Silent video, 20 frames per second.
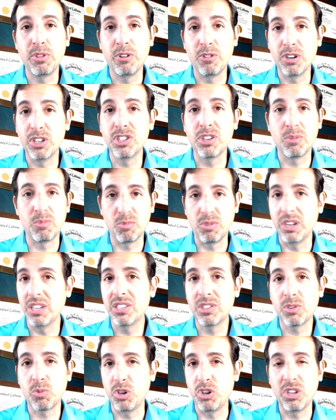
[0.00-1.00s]
There is some
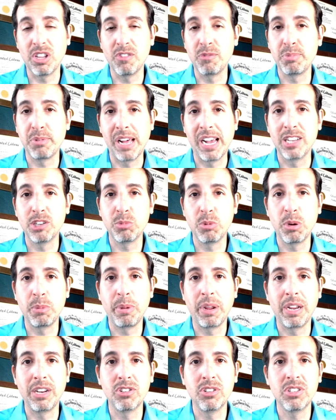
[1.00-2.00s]
risk when you give plasma to
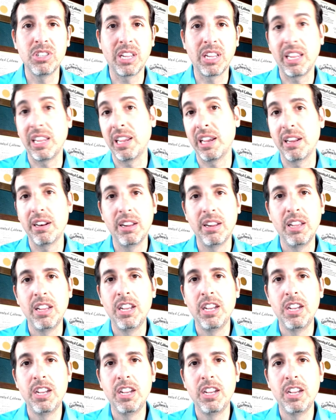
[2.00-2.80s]
patients. They can get,